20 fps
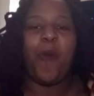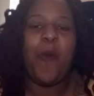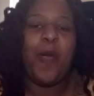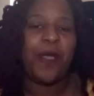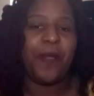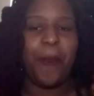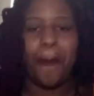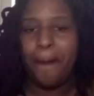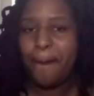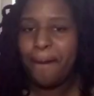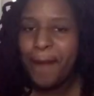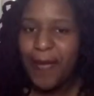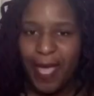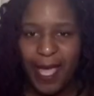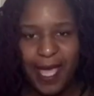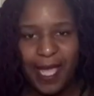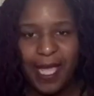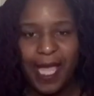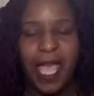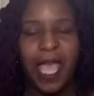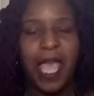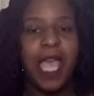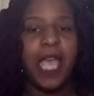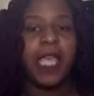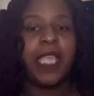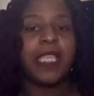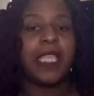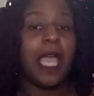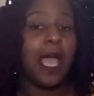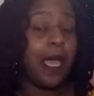Welcome back.
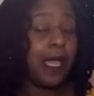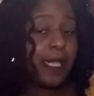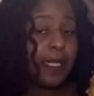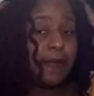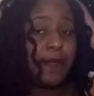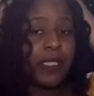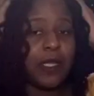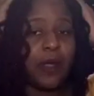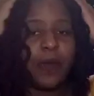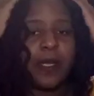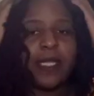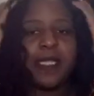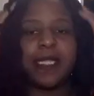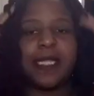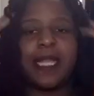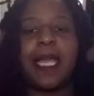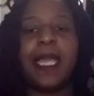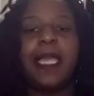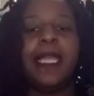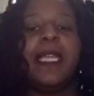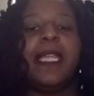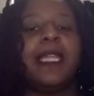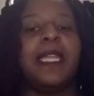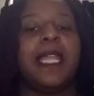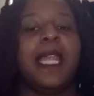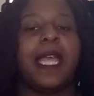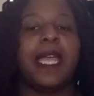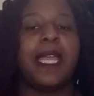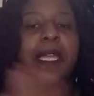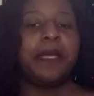Y'all, I'm so excited.
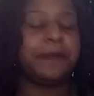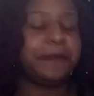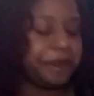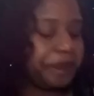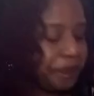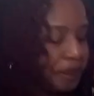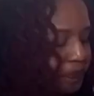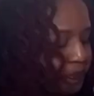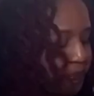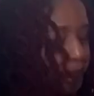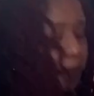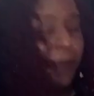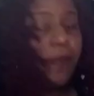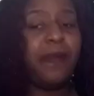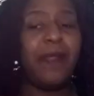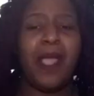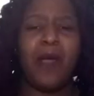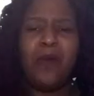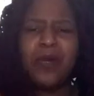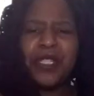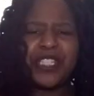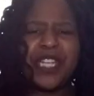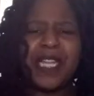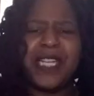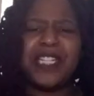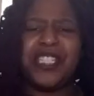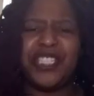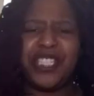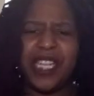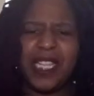Like, I want
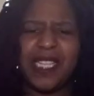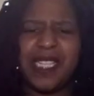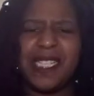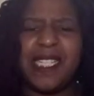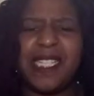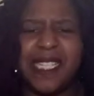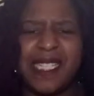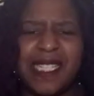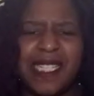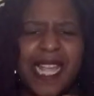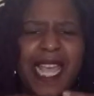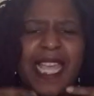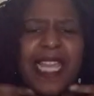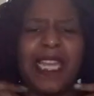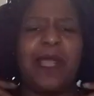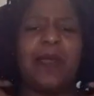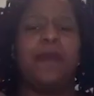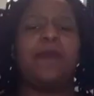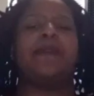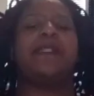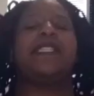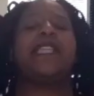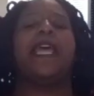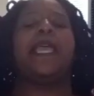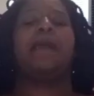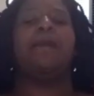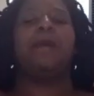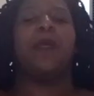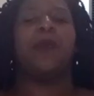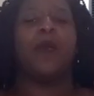y'all to share this
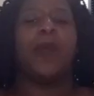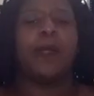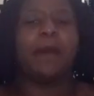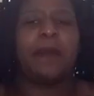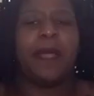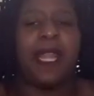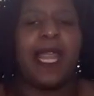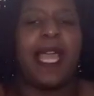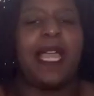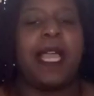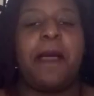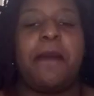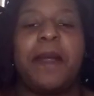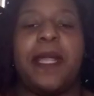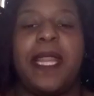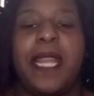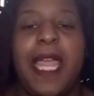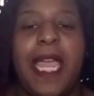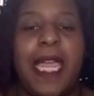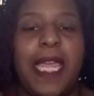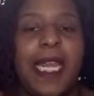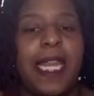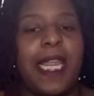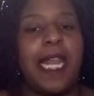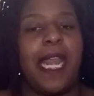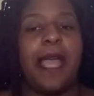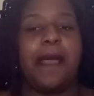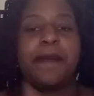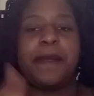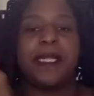excitement with me. Like, I'm
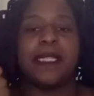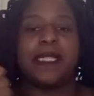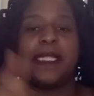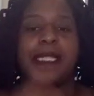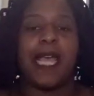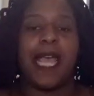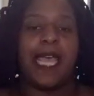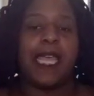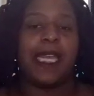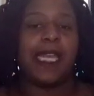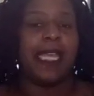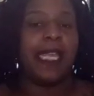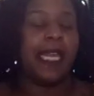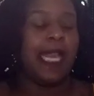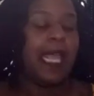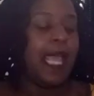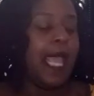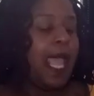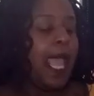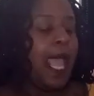elated. I'm excited.